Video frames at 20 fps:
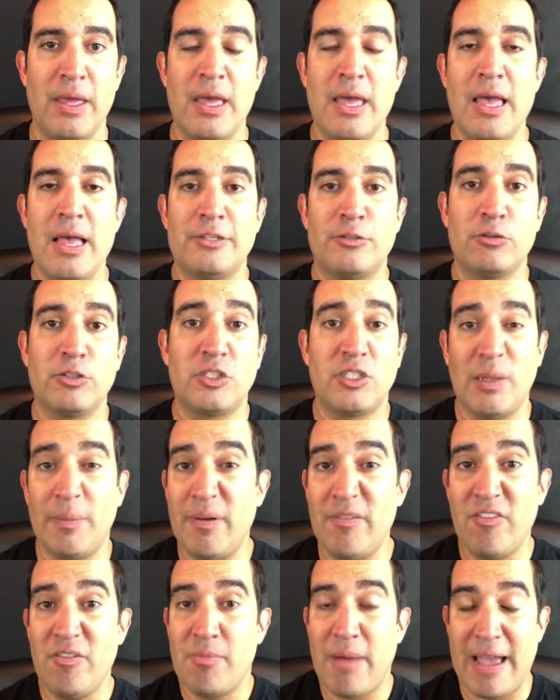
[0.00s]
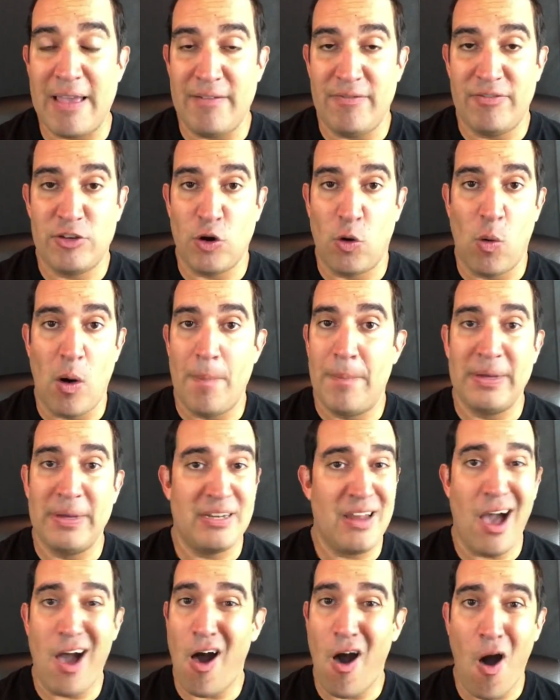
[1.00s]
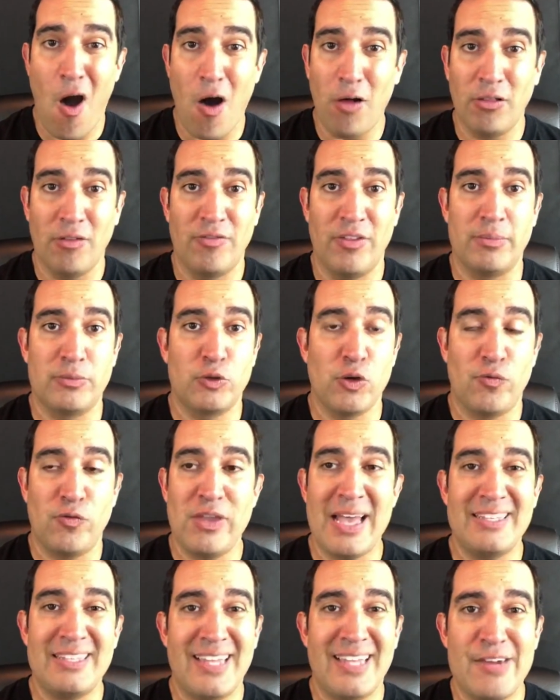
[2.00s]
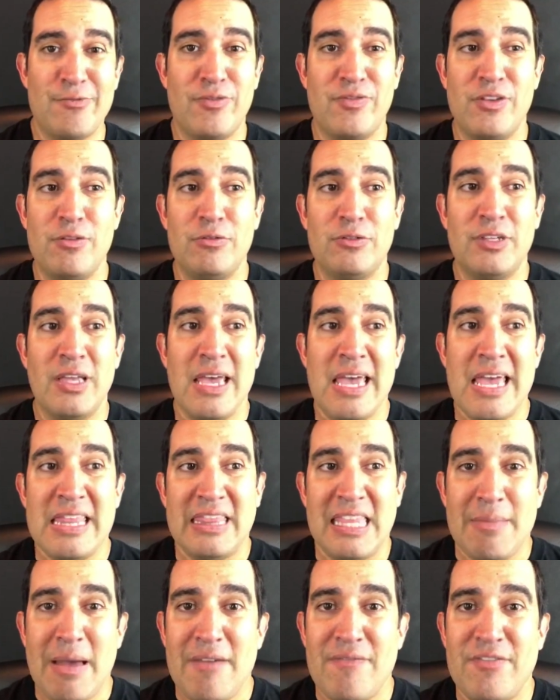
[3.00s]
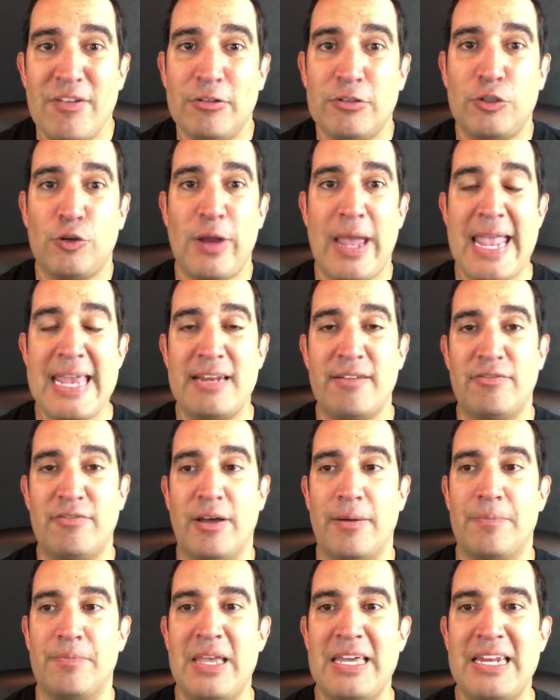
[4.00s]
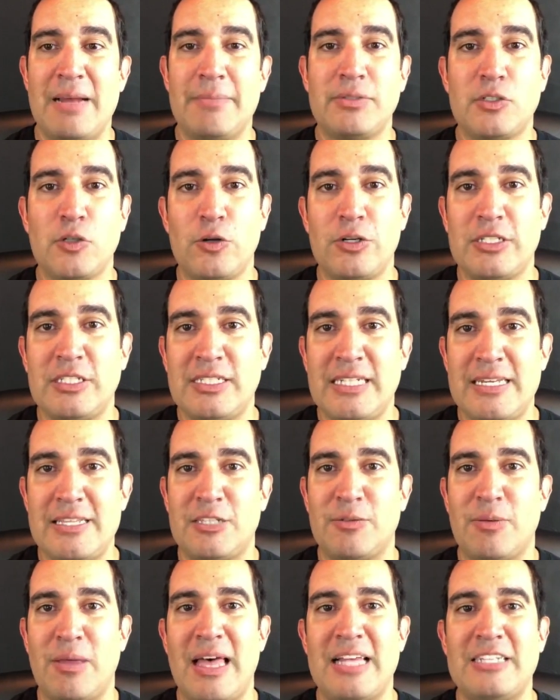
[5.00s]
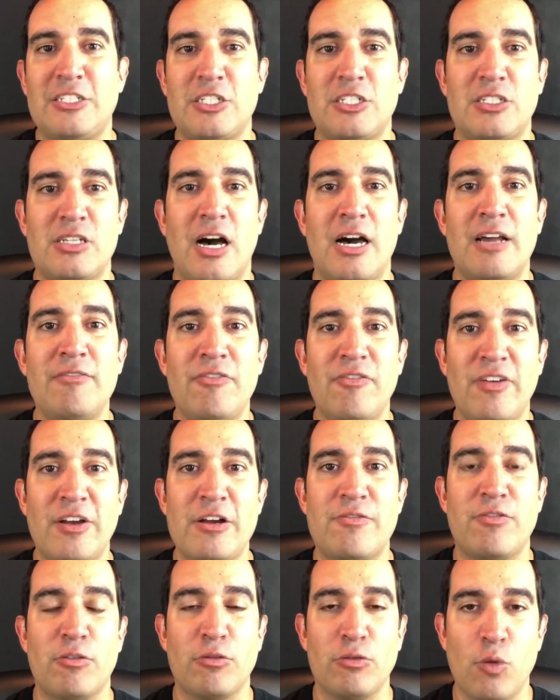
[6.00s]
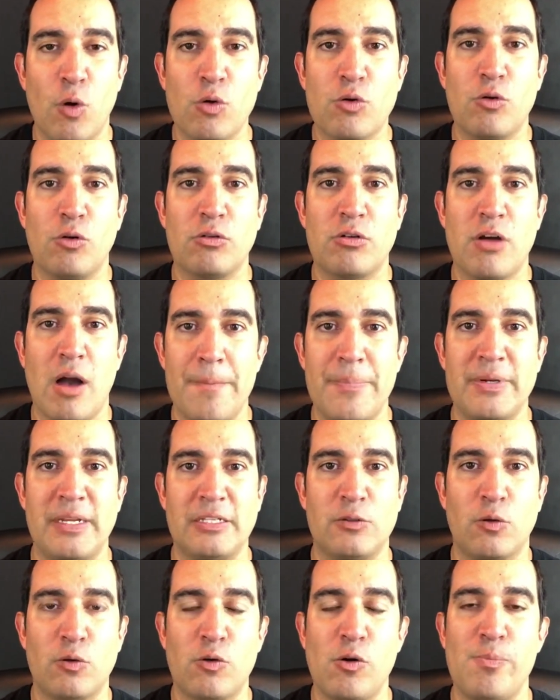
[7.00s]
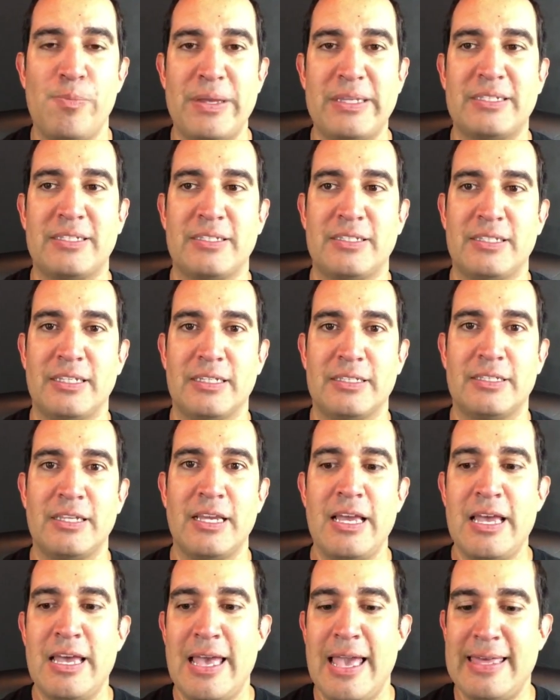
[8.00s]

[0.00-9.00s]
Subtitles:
So some of them might show up, but not all of them. So if you had 10 reviews, they might filter 8 of them. And I'm sorry to say this, but that's just unfair for local companies, local businesses.